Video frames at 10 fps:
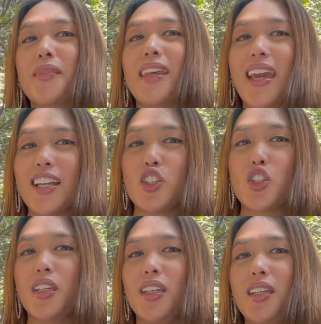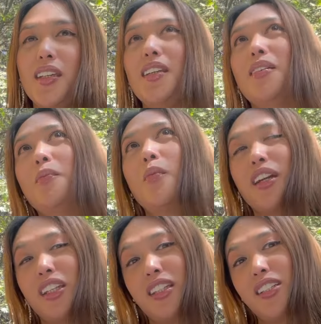catchy
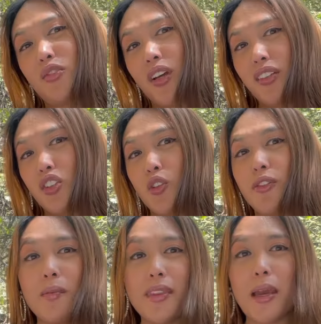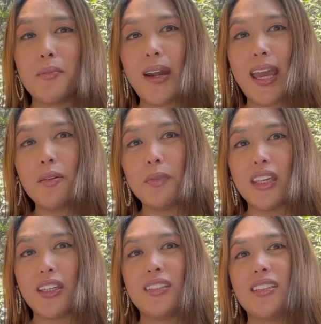marketing strategy from that brand
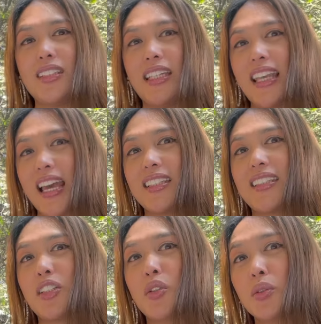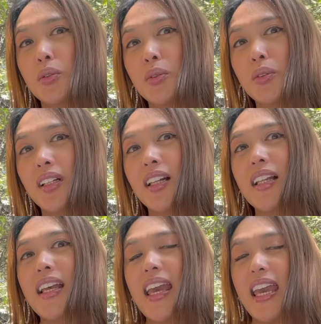because it has cool
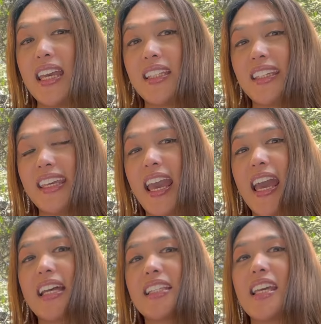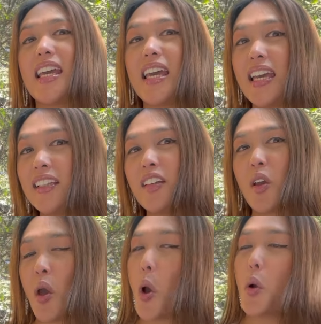and cat and
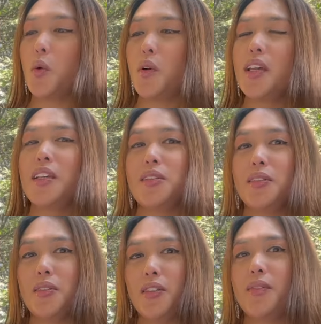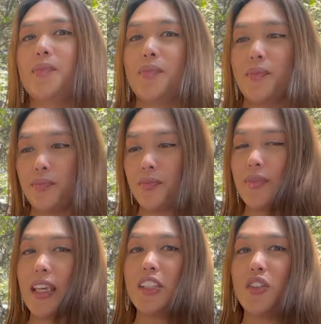co. So
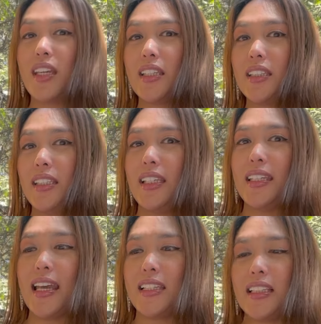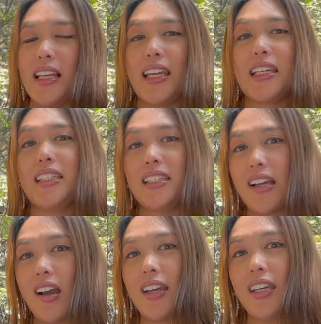as you can see, it has like a
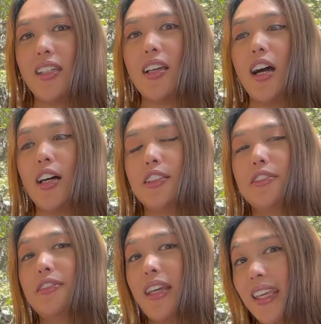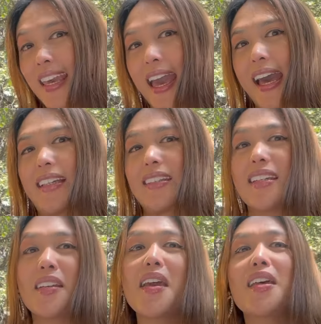design of a cat,
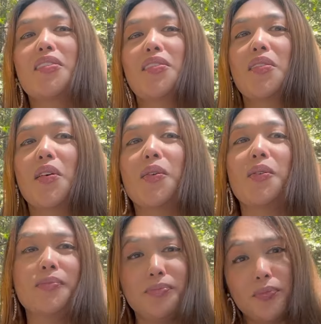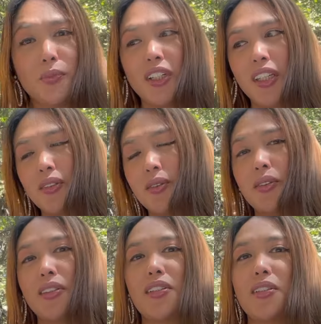so pretty
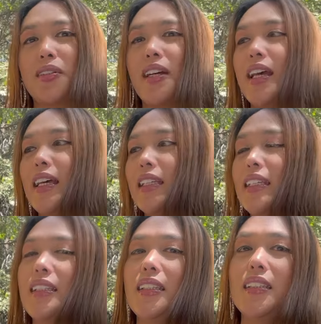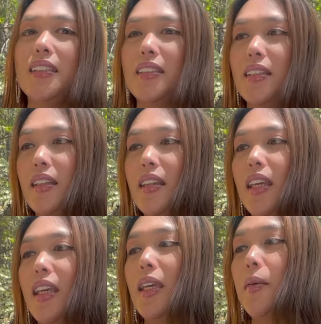cool. So this is
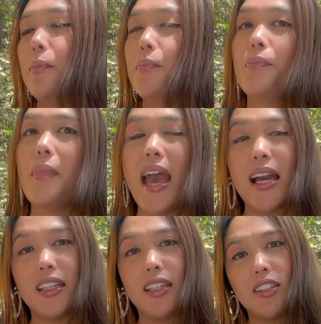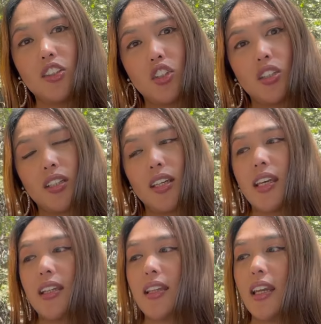the package
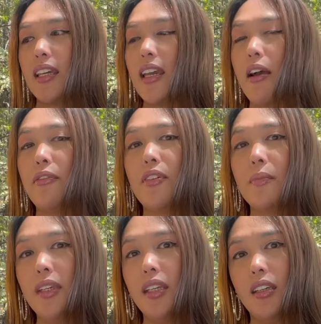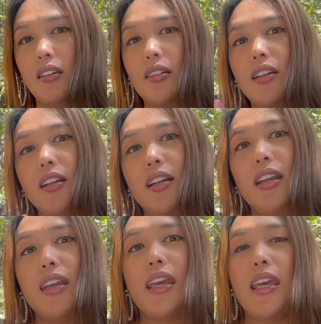that I got from here
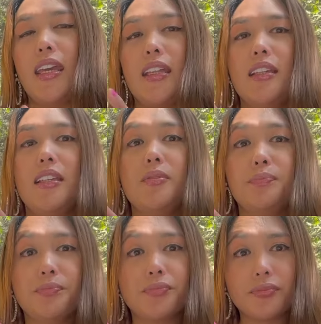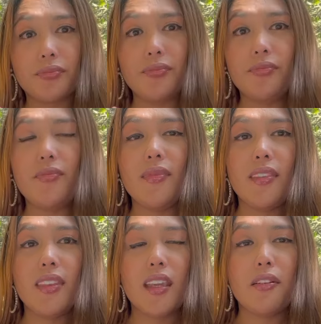and
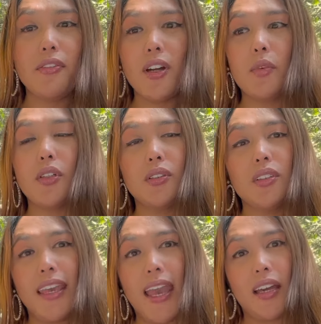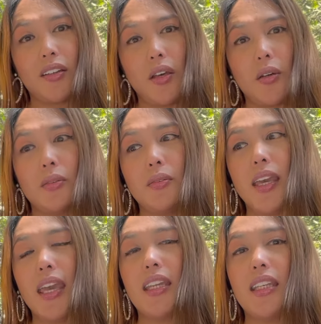from Koolkatkoo,
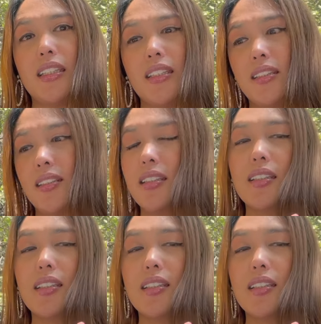and it's